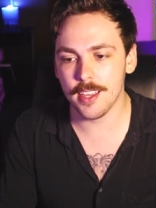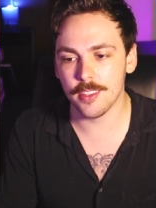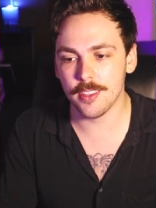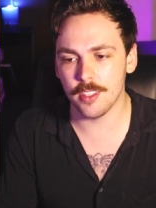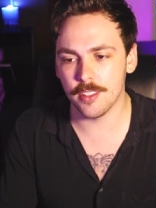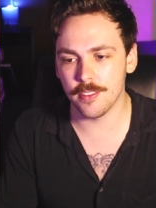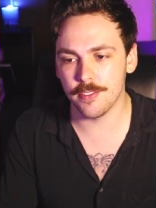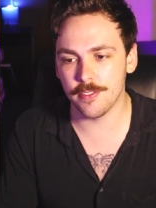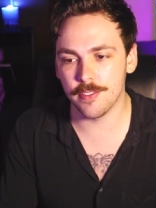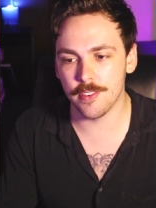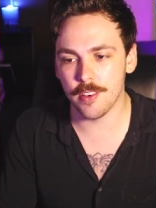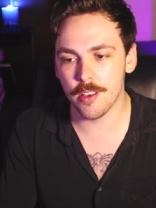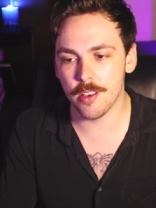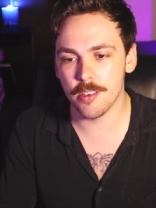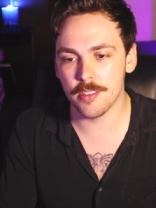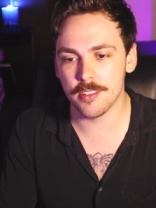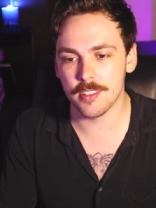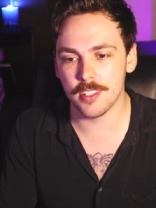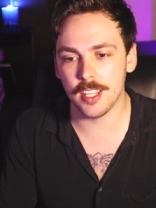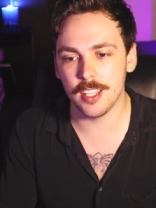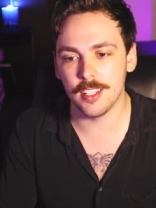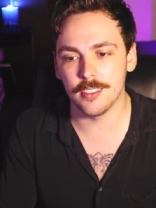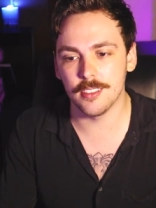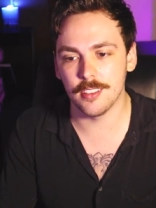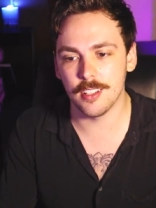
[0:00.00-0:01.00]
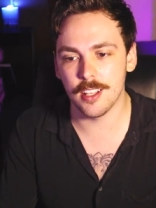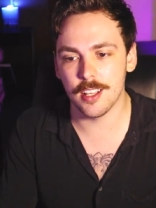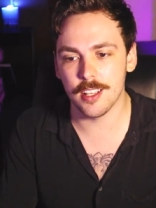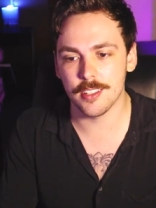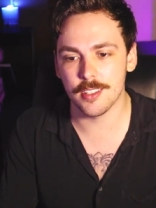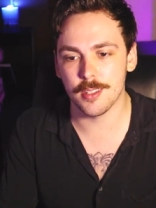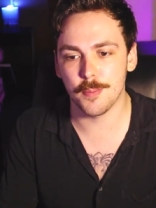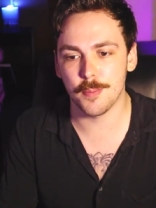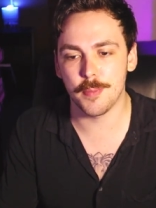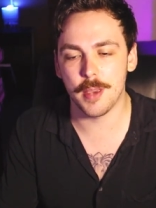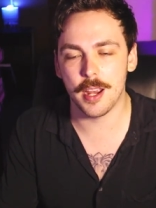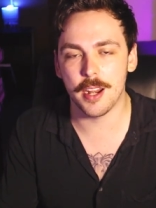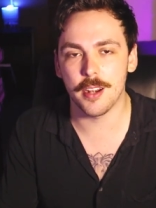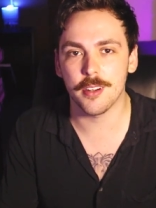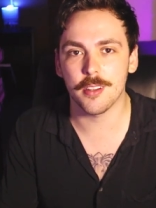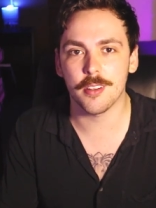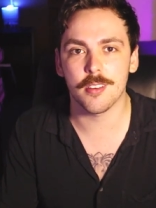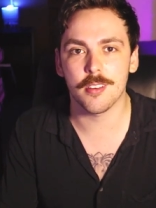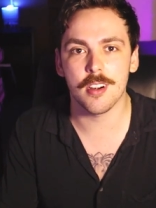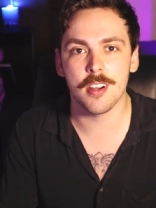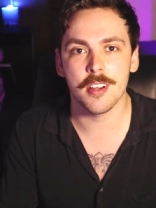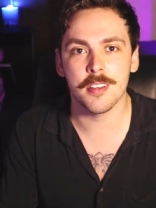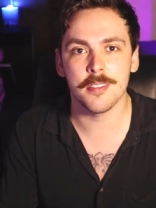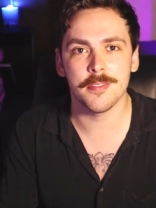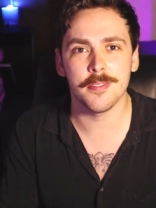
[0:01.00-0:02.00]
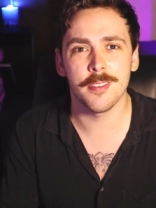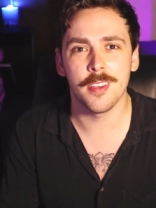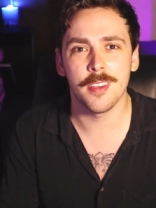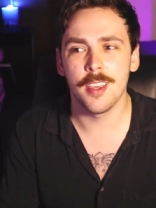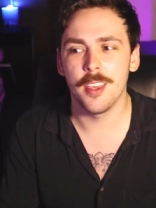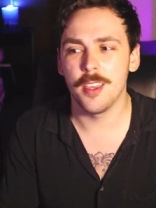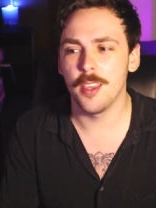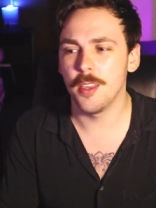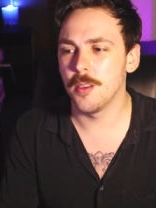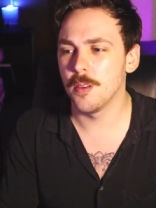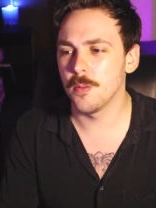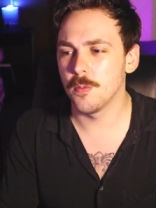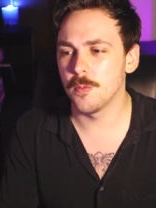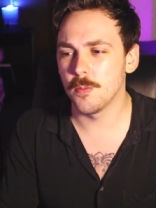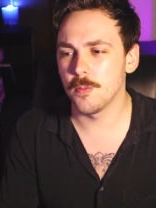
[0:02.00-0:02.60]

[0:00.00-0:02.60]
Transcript: out the first and last paragraph?